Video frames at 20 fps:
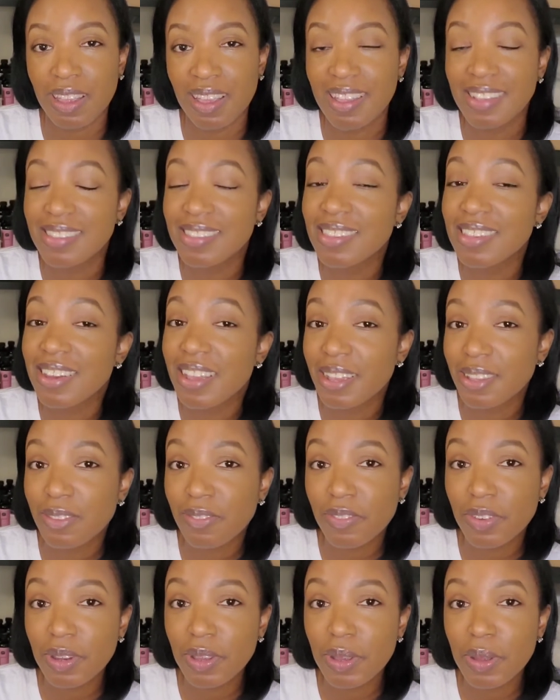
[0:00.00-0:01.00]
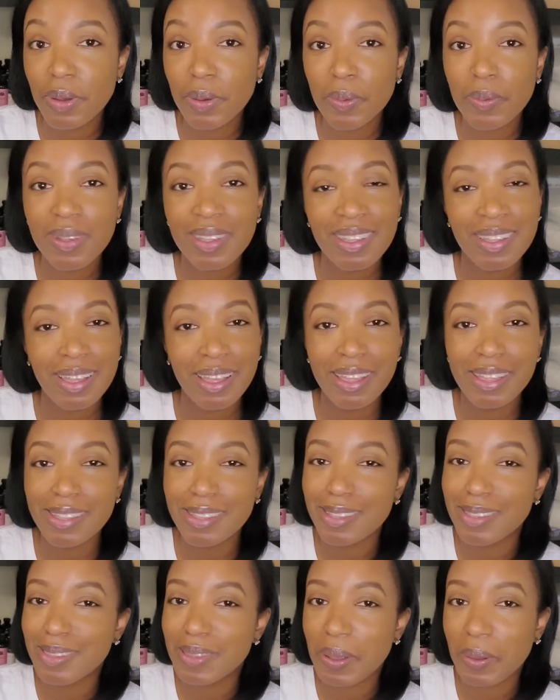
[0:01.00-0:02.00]
In today's video,
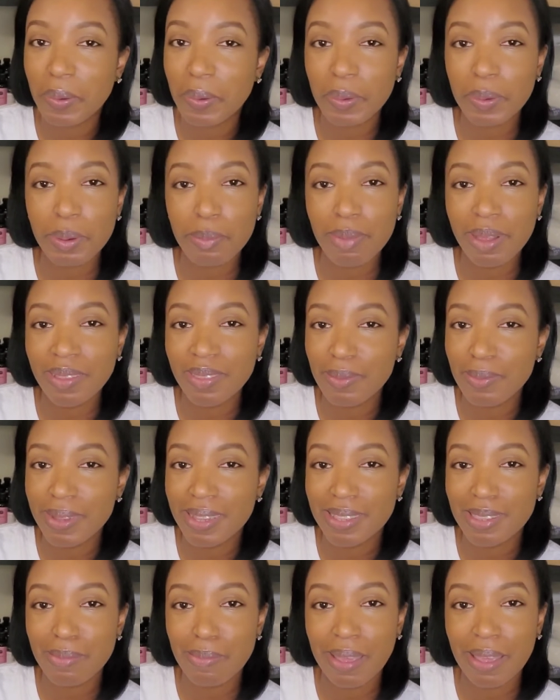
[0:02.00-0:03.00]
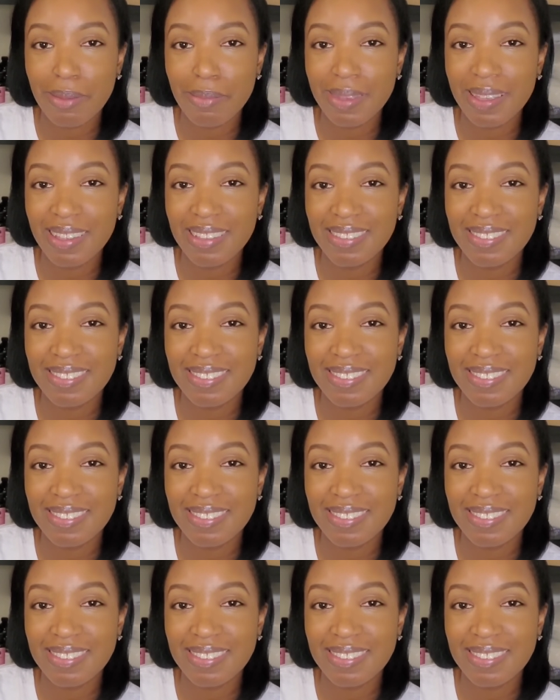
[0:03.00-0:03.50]
it's all about the wicks, baby.